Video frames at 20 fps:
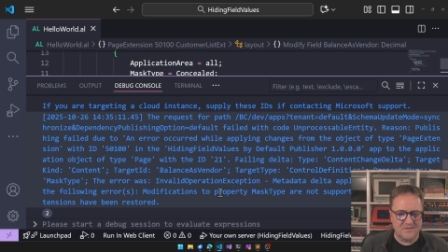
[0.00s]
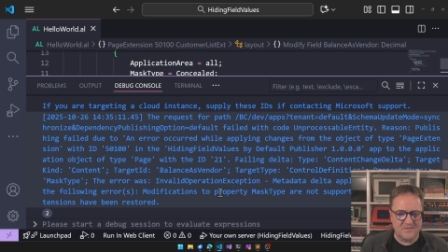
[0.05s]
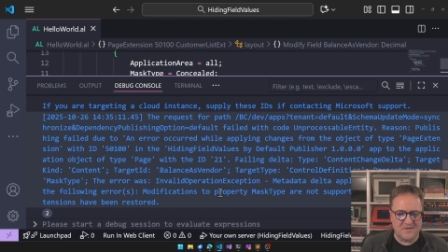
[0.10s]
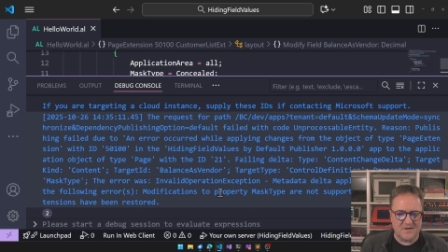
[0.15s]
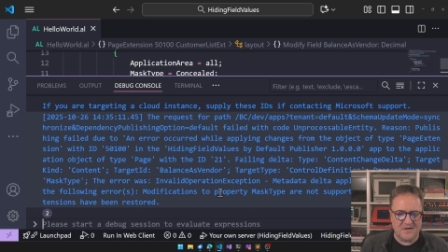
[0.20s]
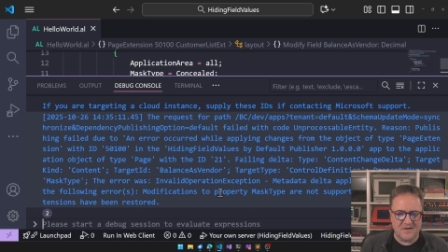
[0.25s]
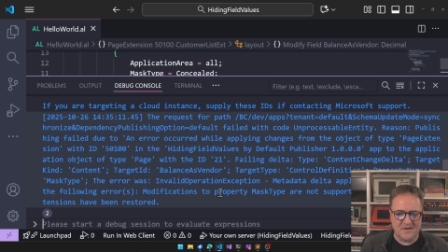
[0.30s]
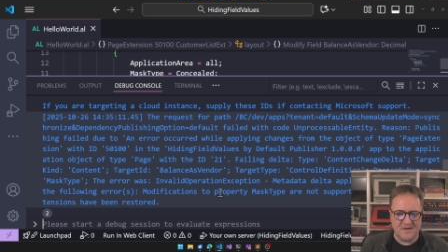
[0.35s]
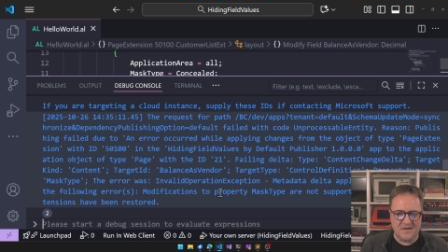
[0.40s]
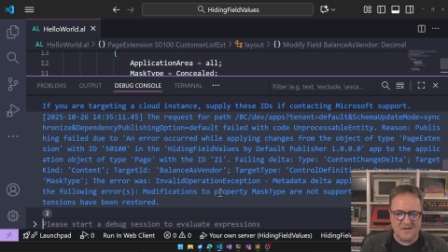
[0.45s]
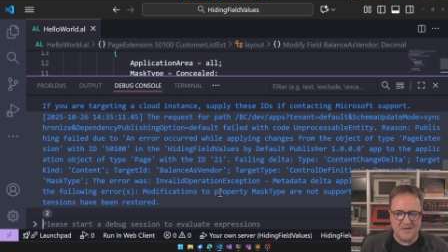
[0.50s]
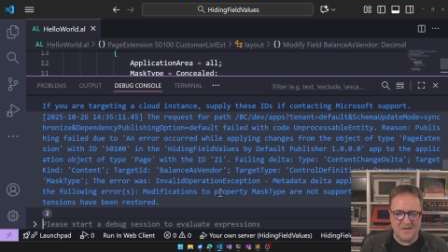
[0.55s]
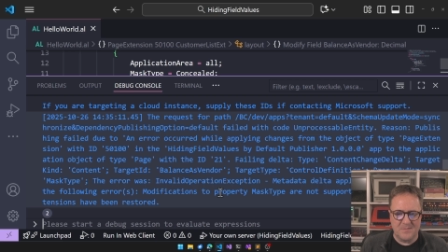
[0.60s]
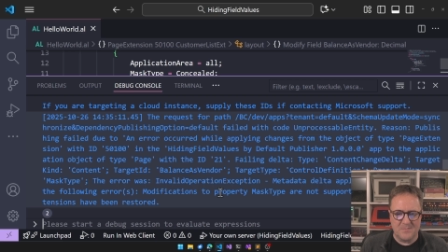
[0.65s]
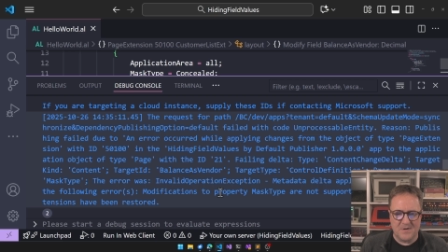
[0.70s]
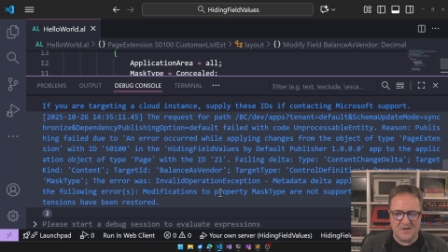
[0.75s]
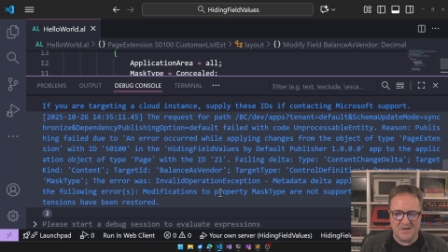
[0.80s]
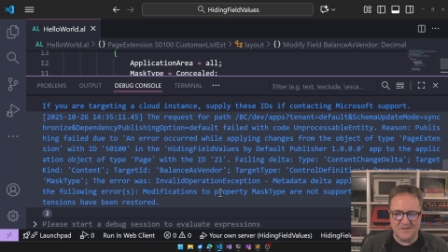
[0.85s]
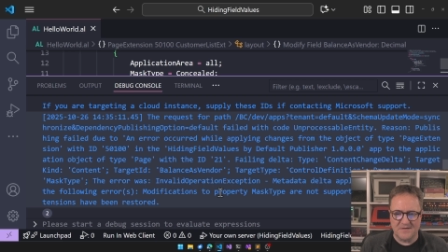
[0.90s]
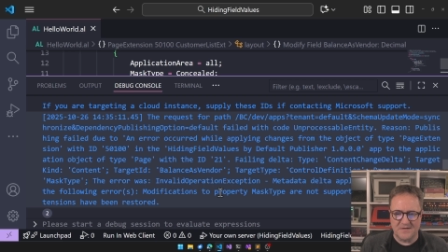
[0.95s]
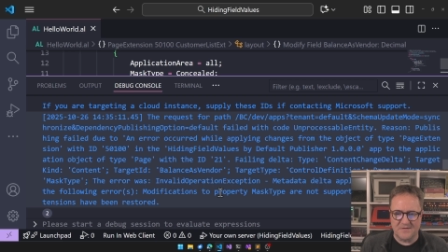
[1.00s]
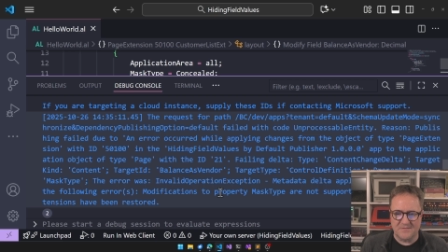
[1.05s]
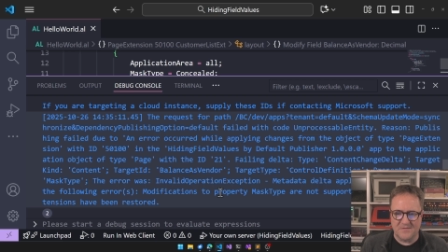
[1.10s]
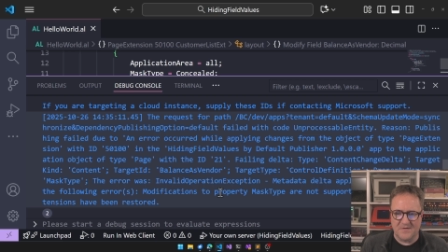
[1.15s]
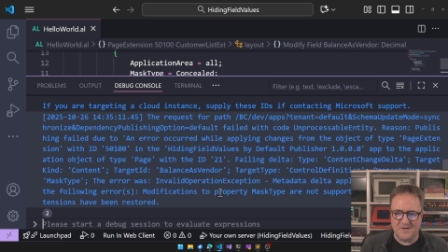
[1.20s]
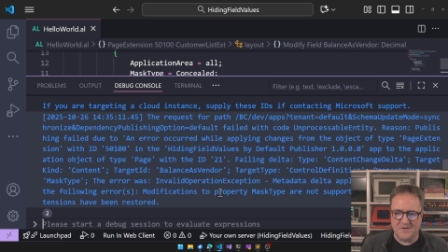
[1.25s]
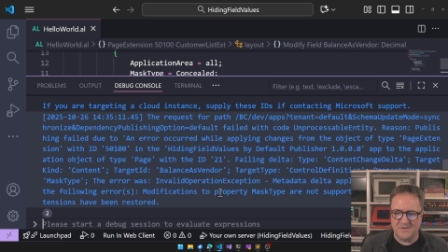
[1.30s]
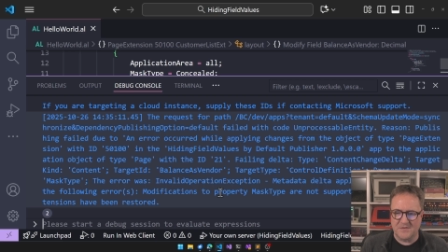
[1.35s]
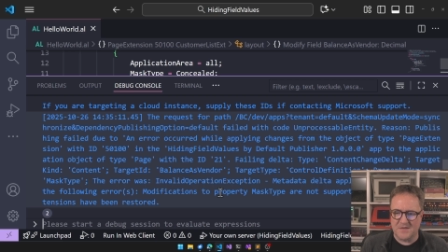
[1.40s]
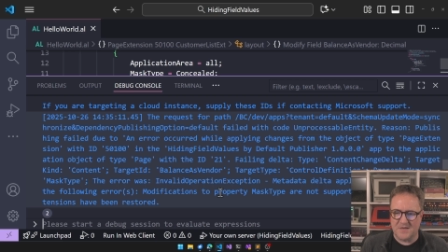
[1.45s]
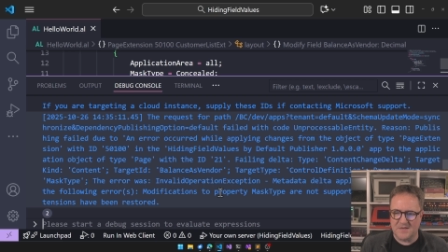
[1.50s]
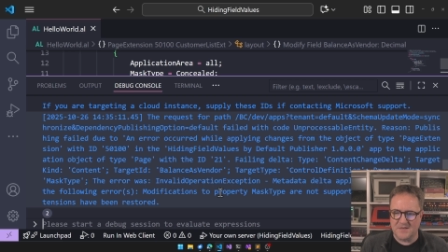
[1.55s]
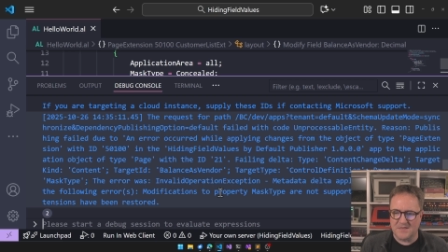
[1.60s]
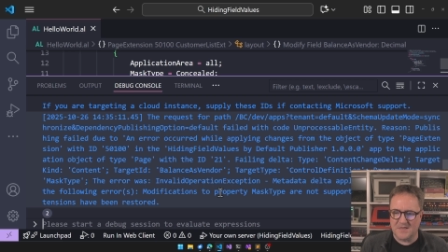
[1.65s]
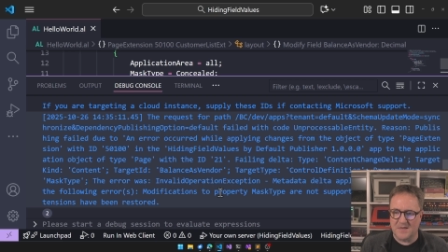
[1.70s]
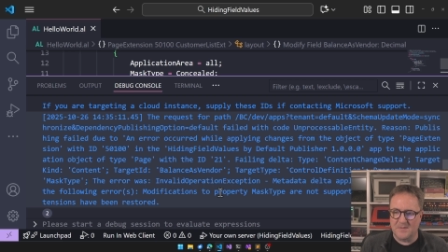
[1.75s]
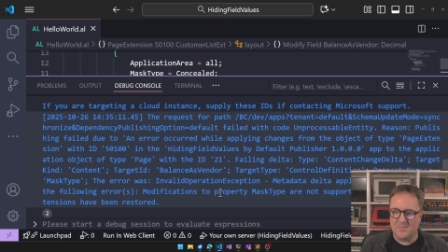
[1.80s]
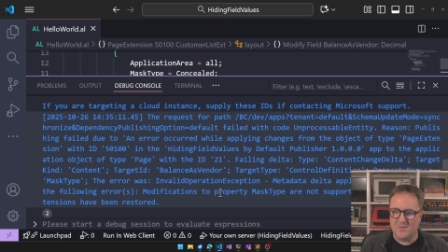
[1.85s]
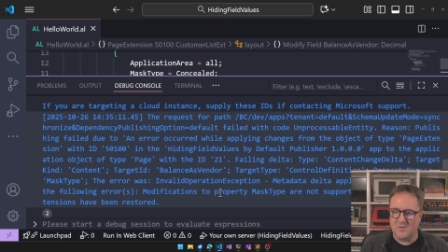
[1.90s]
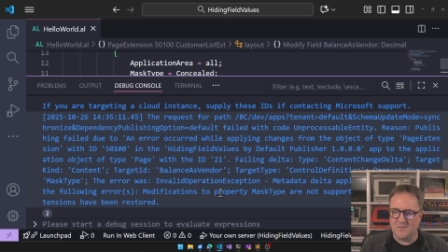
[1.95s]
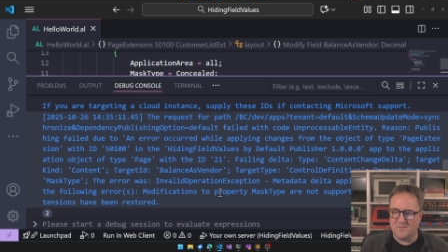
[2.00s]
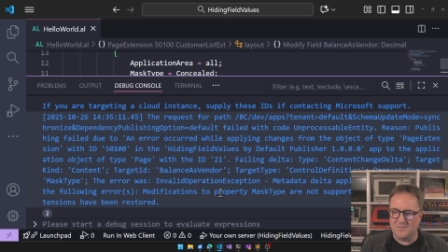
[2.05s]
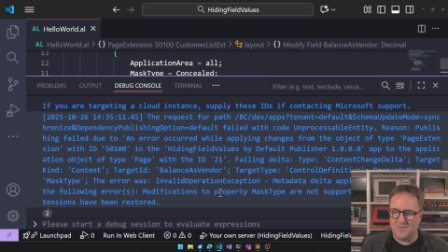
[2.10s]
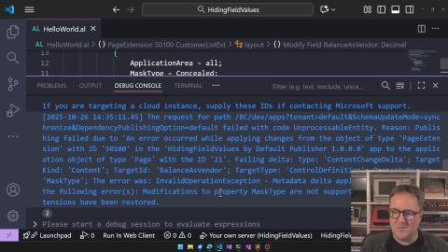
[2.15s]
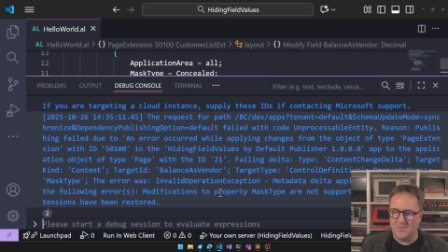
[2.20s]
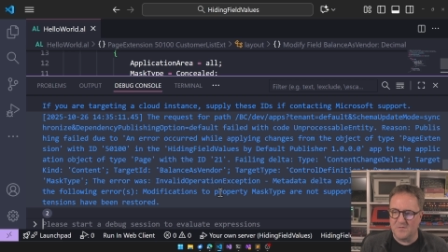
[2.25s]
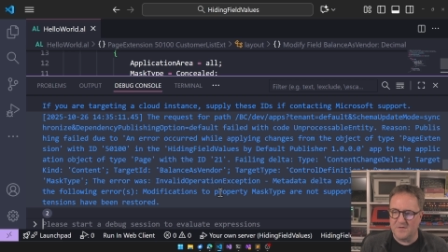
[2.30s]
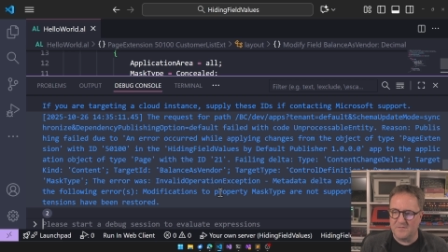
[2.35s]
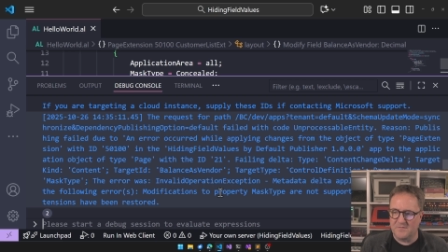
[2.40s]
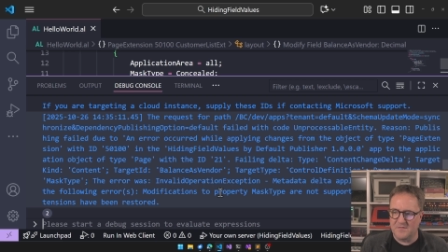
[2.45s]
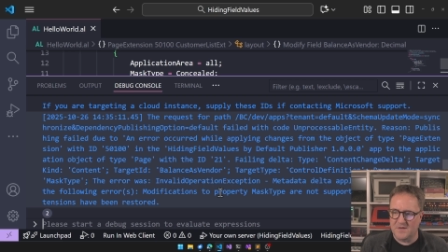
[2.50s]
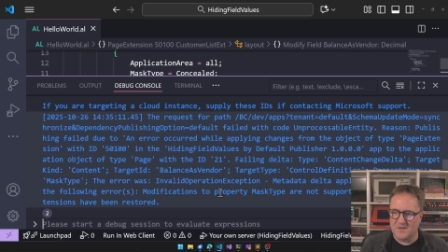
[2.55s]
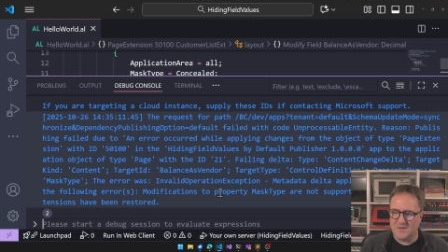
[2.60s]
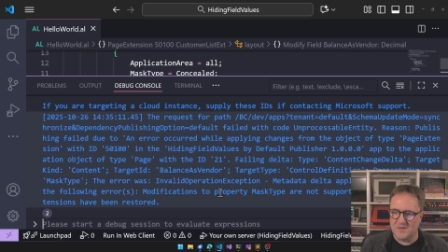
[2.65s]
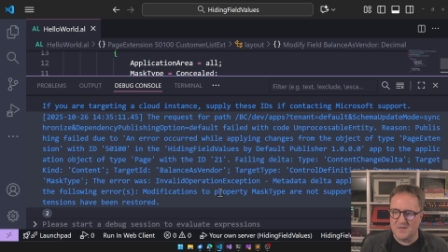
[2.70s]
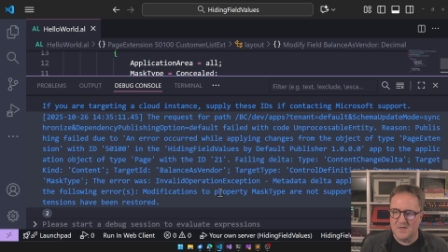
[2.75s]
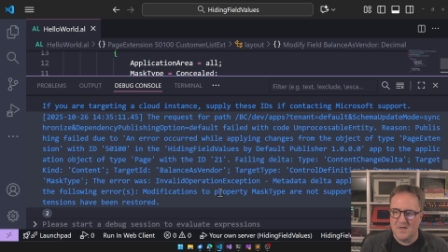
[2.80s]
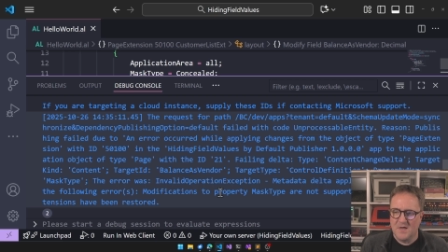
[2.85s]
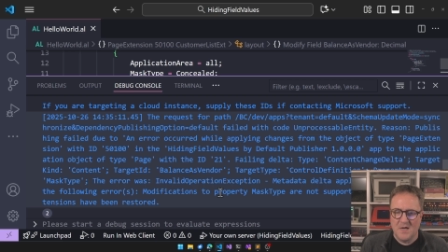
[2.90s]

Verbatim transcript: target I D balance as vendor target type control definition